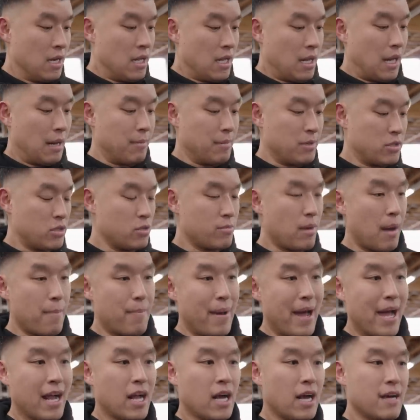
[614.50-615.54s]
I'm gonna do my
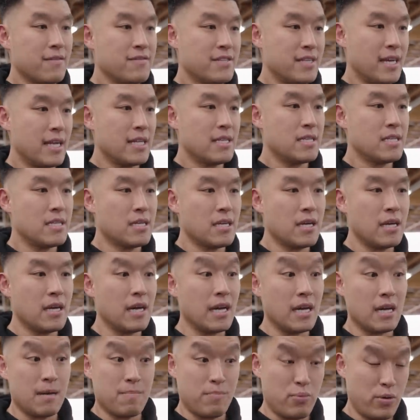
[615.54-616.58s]
back offsets
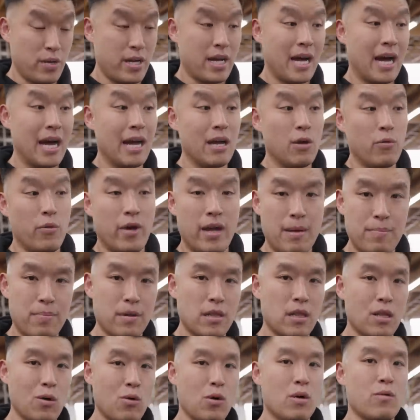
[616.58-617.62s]
at a pretty high weight but
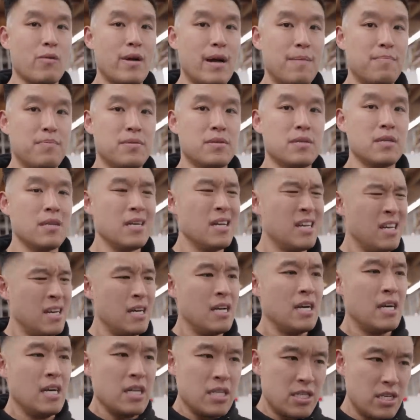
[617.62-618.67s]
lower reps.
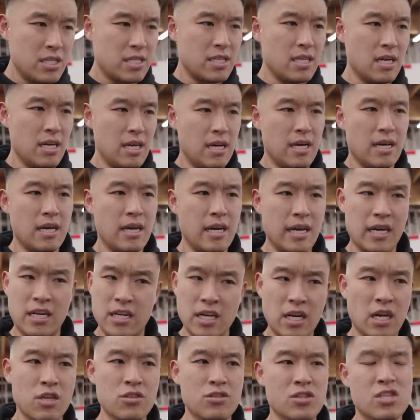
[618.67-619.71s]
It
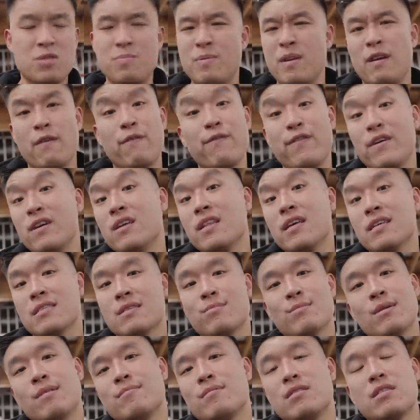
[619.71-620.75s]
could also just be a feeling.
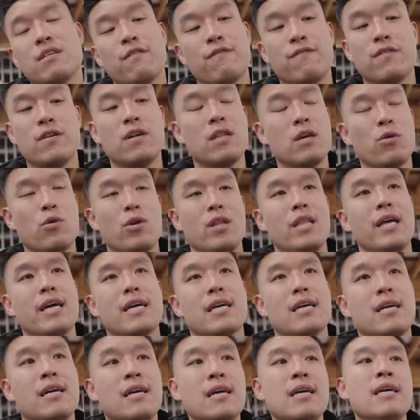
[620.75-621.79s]
Sometimes it's a feeling where like
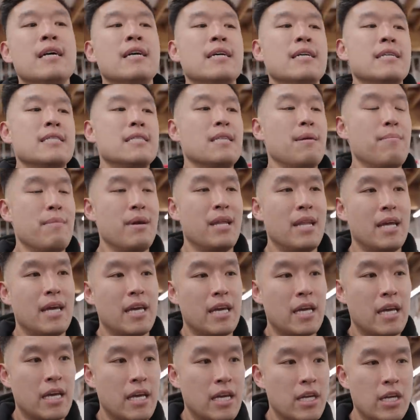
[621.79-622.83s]
the minute,
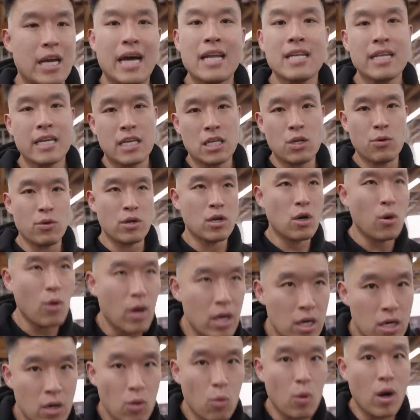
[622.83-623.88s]
kind of like, you know, when you go
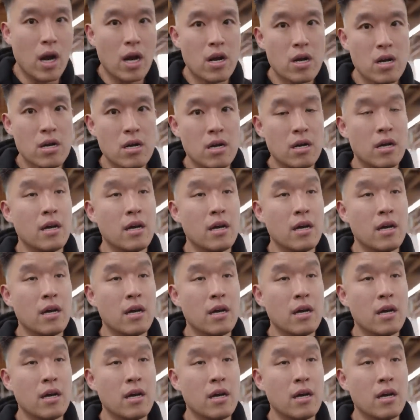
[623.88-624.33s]
underwater,